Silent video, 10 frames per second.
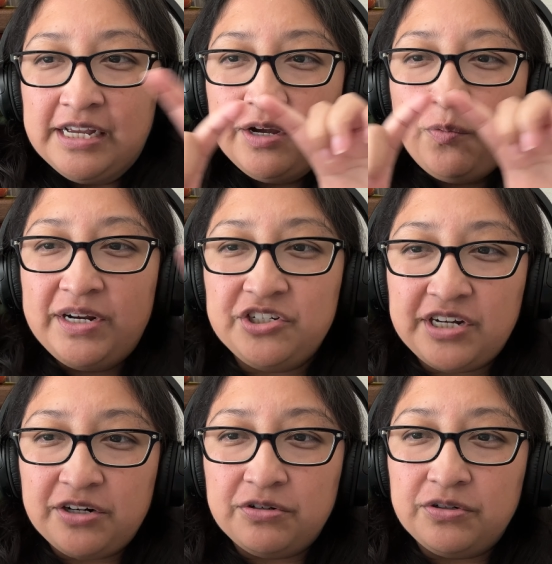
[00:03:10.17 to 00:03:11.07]
one
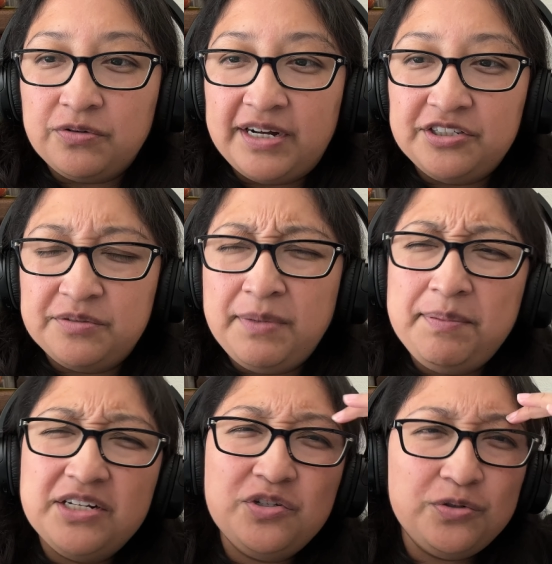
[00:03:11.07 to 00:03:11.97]
general question,
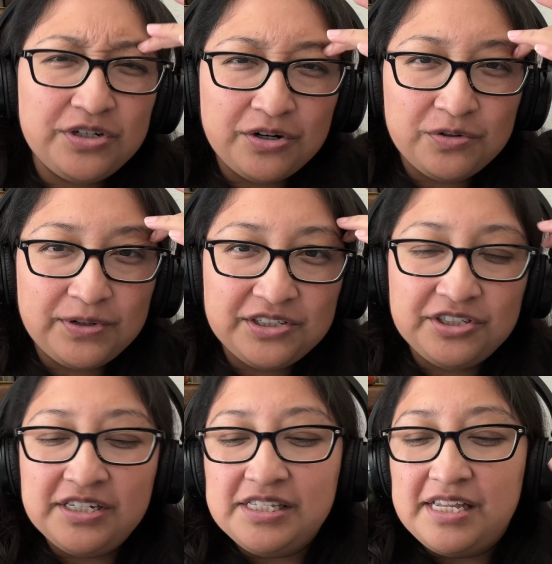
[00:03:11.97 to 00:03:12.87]
maybe two general
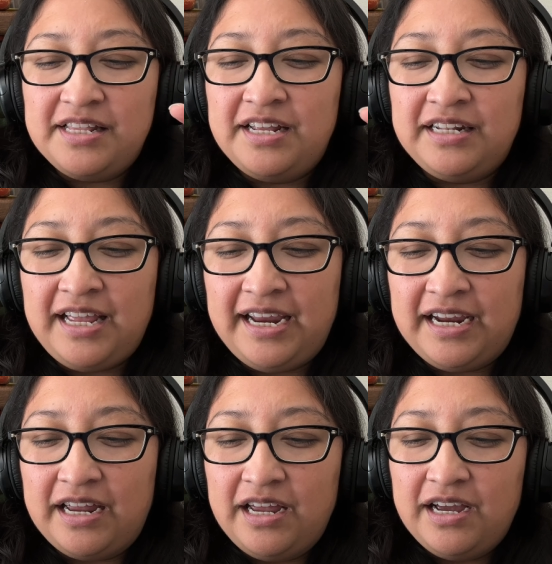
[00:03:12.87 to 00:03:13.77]
questions, and then
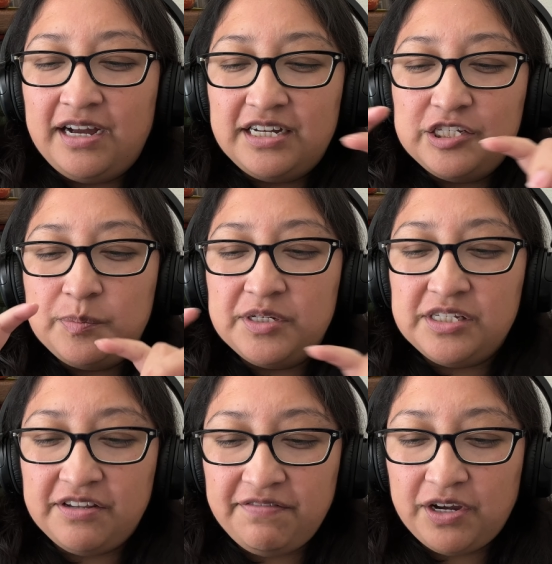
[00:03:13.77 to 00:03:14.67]
like a
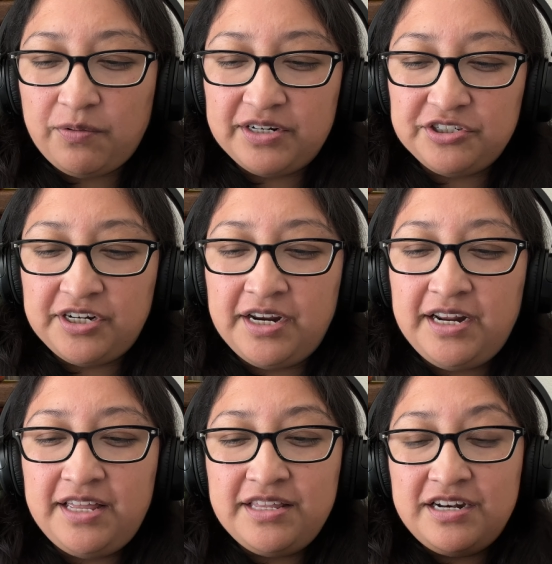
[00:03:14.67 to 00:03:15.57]
specific question,
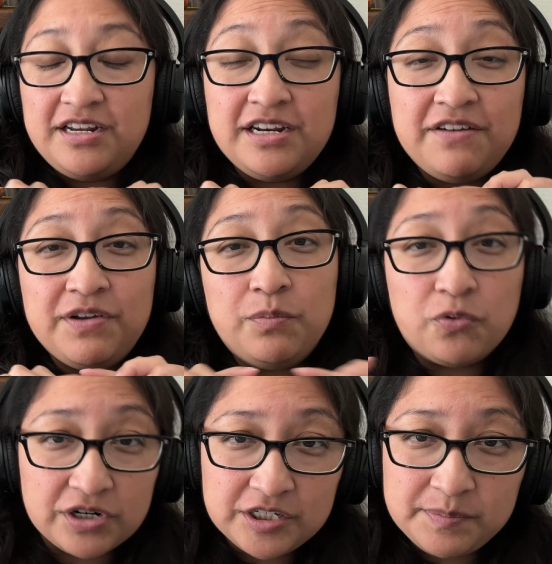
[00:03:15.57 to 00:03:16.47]
and then an even
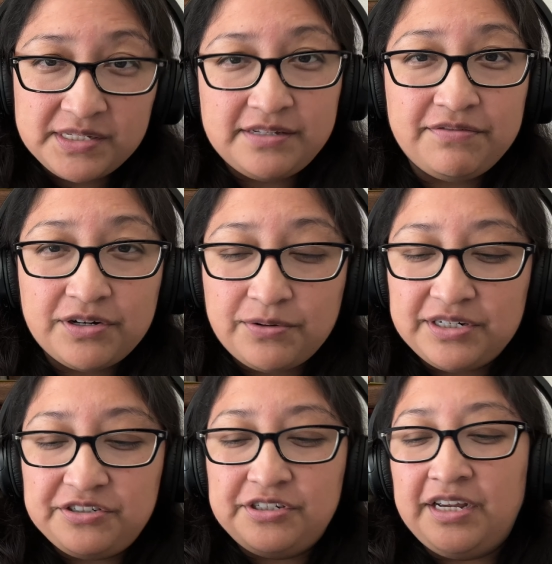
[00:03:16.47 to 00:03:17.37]
more specific
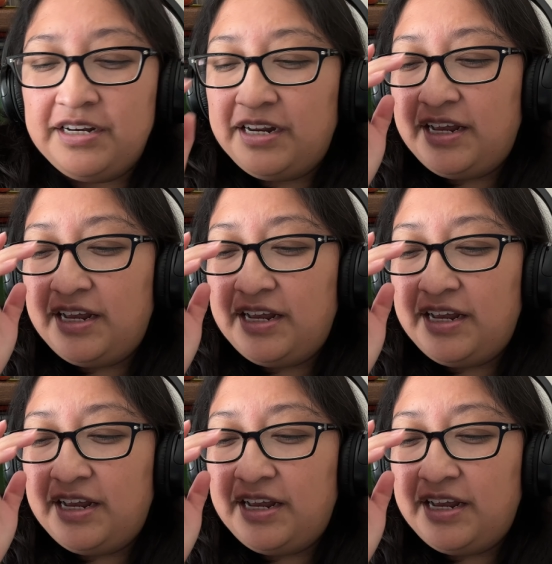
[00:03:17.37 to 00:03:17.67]
question.